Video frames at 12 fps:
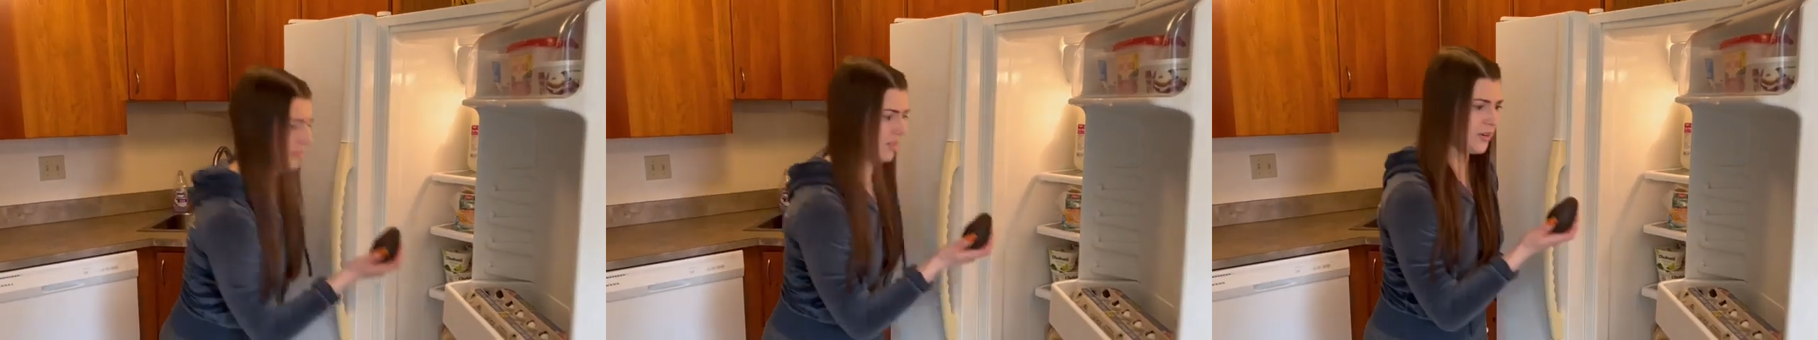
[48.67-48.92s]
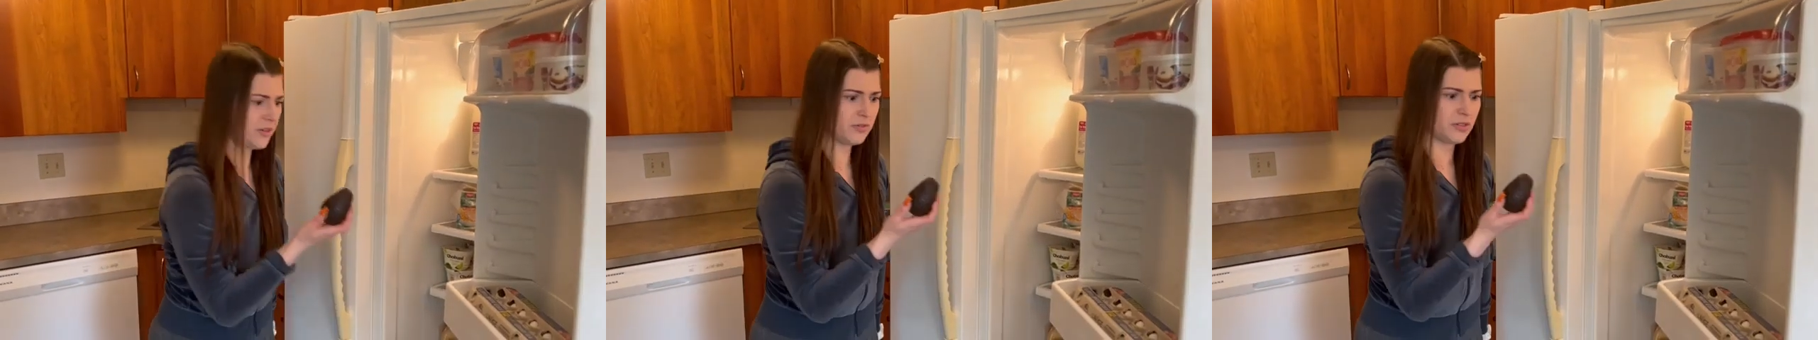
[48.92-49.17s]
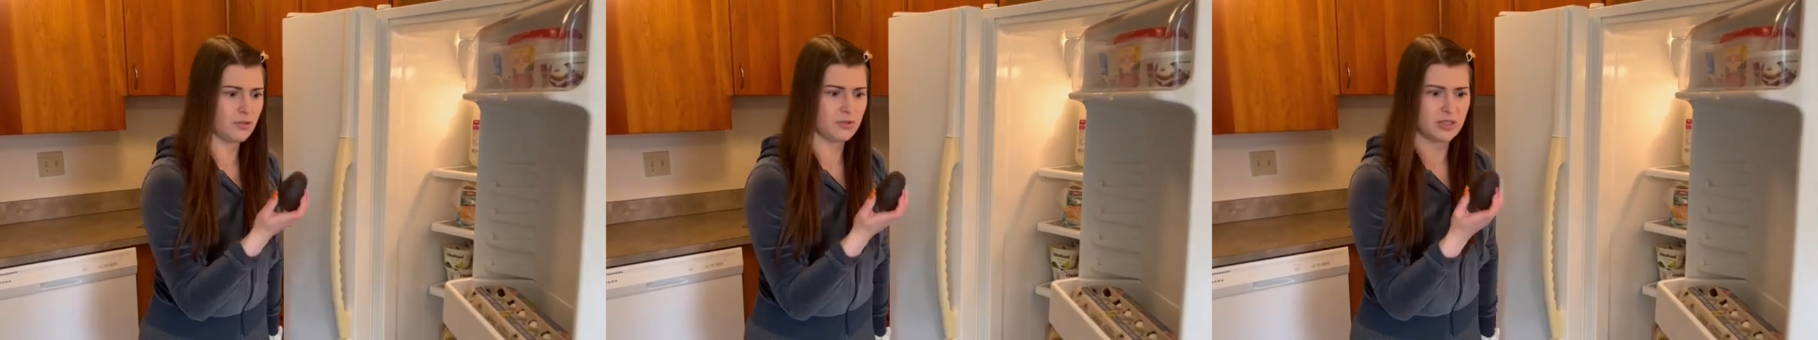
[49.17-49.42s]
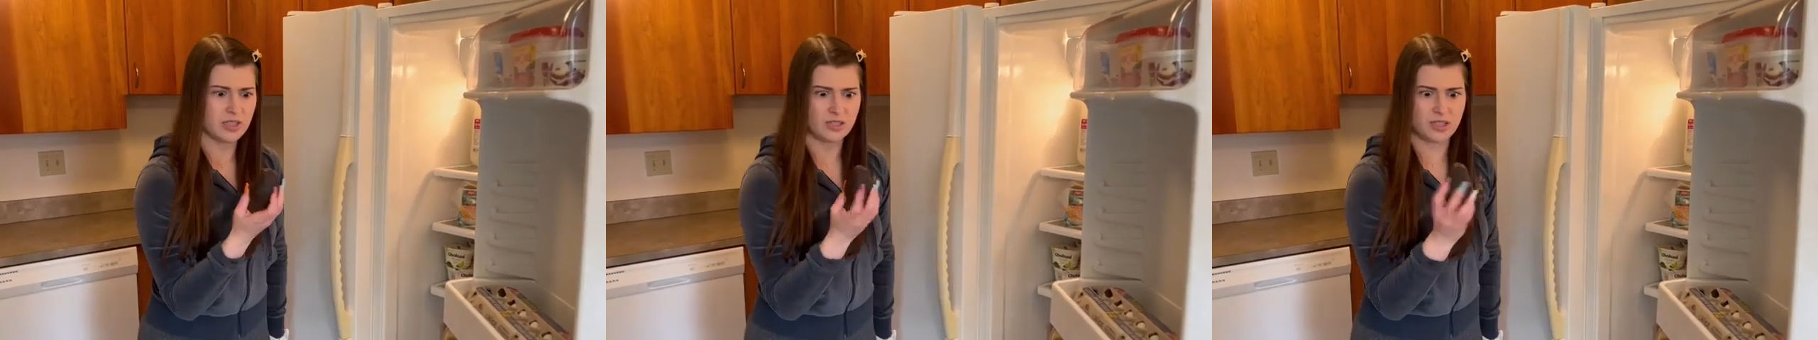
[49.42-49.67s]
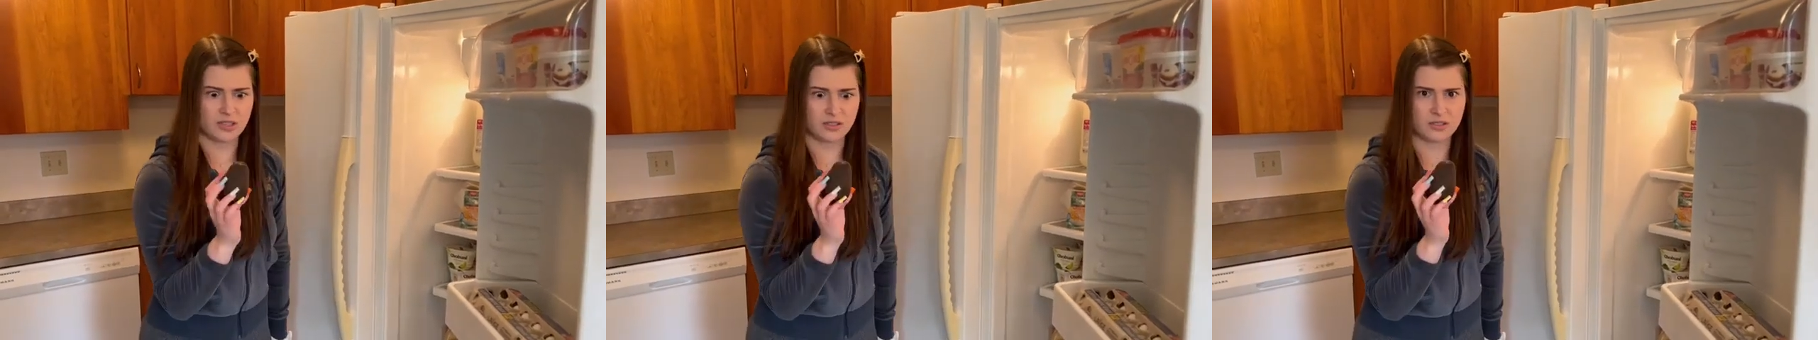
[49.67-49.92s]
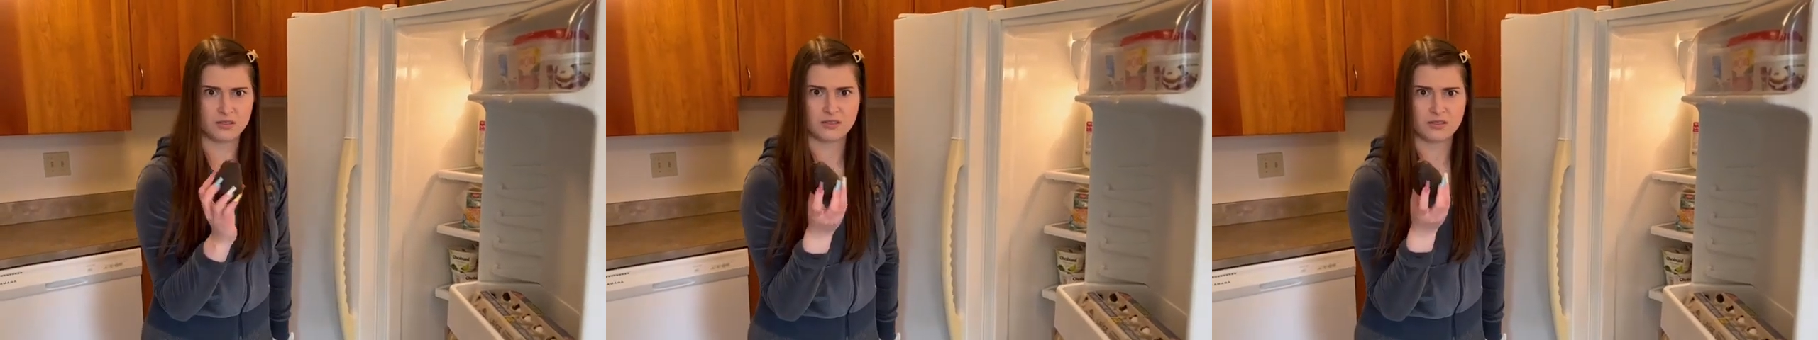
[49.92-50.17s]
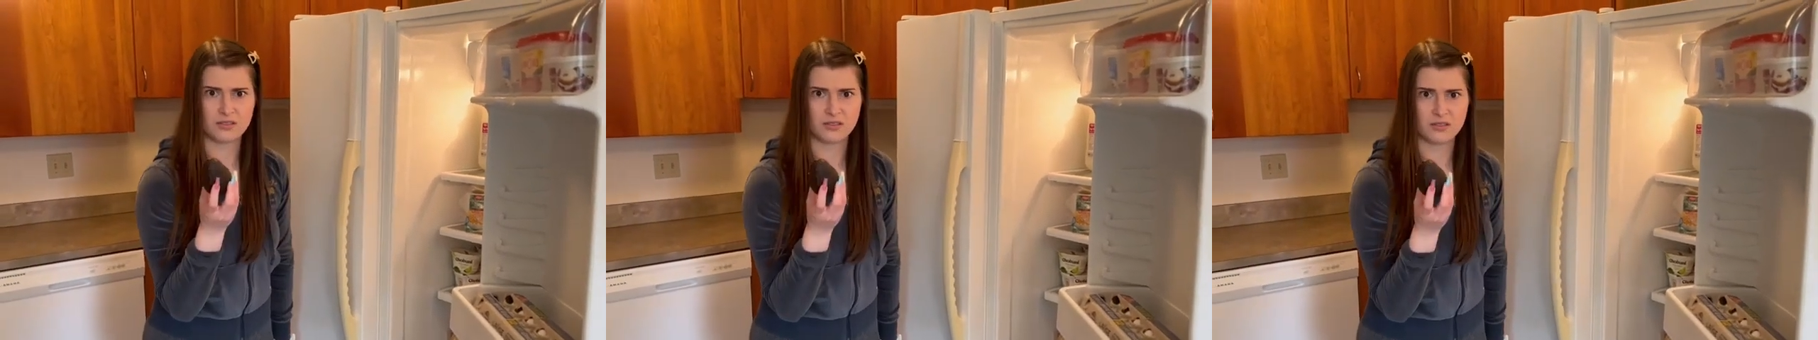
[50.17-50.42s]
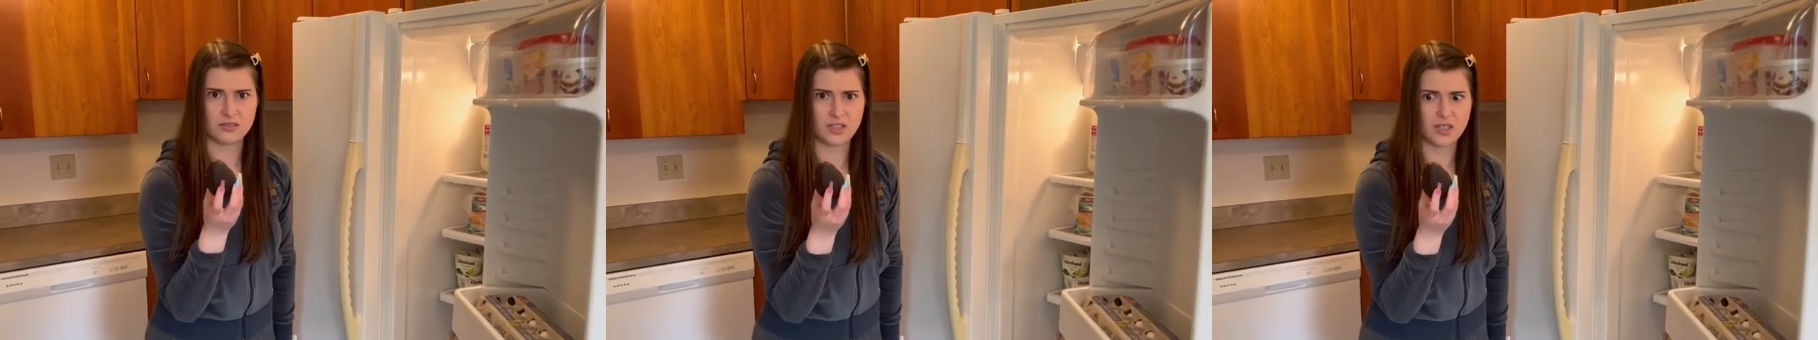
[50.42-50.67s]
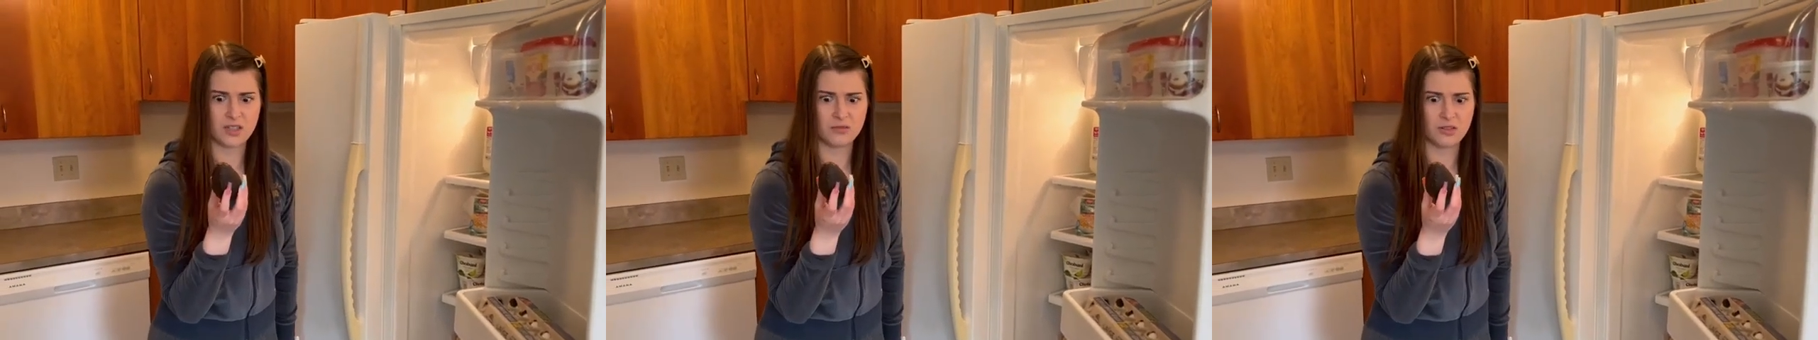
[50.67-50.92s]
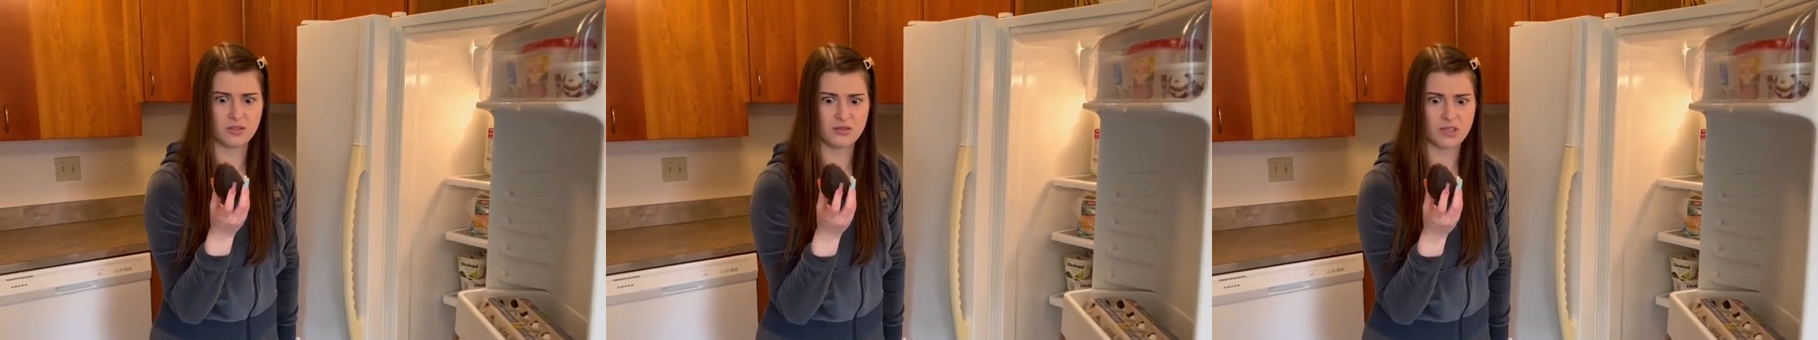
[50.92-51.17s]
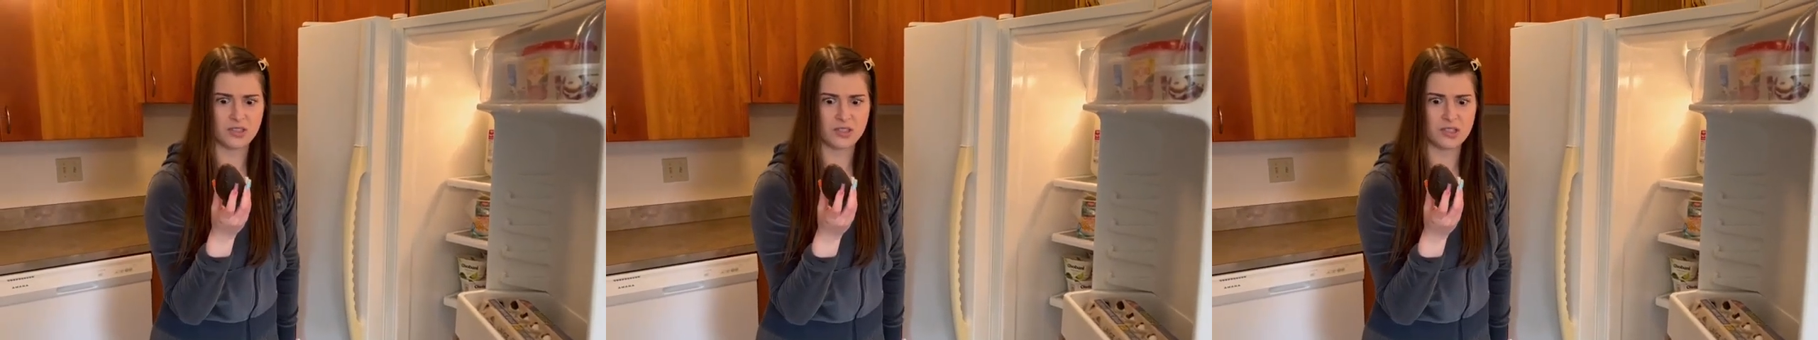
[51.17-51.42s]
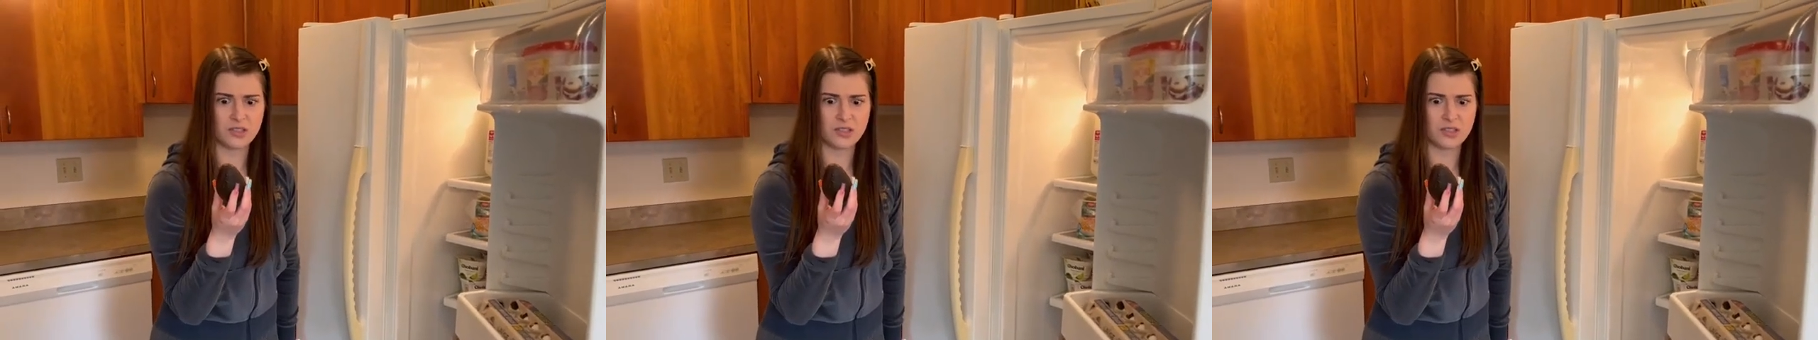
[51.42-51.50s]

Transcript: I don't even know what this is. Does anyone know what this